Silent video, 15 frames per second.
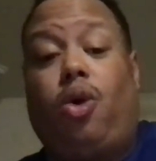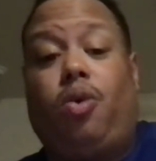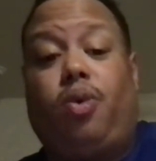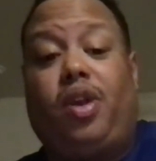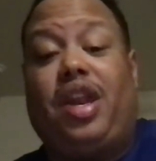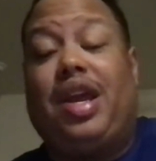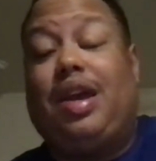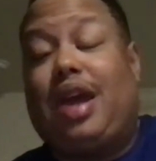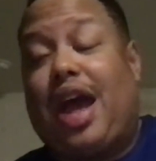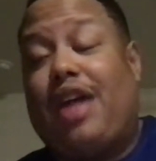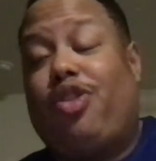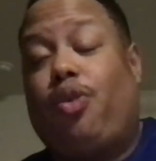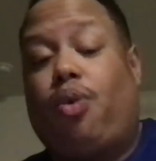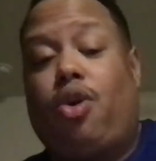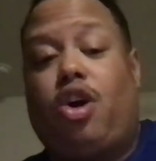when they had
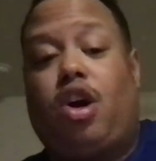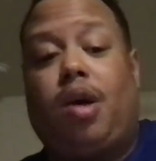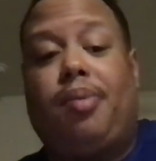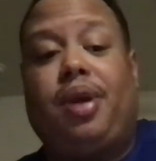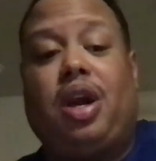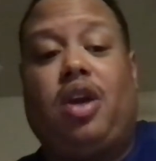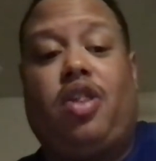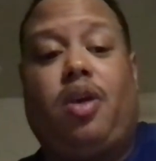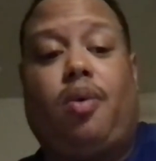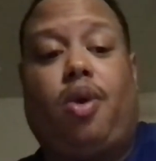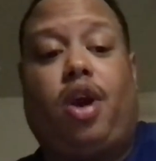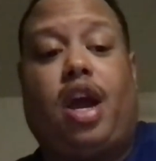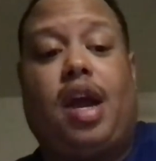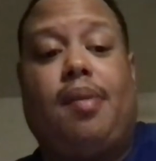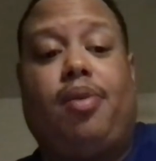the World Cup here, they
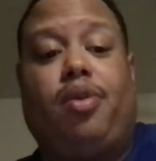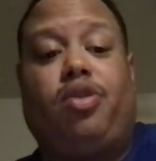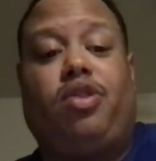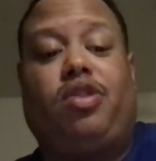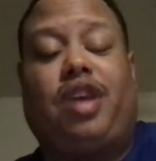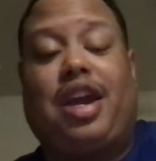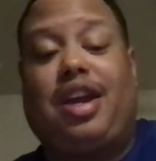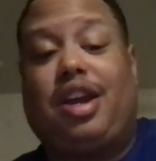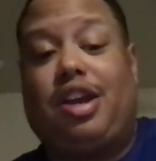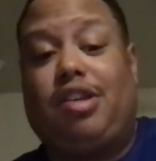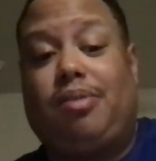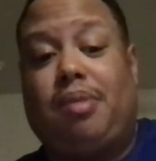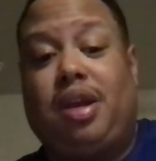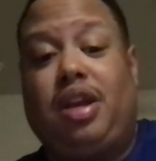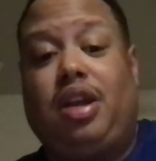weren't able to take as
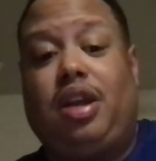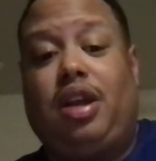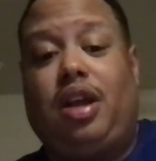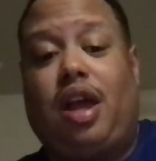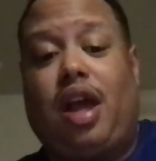much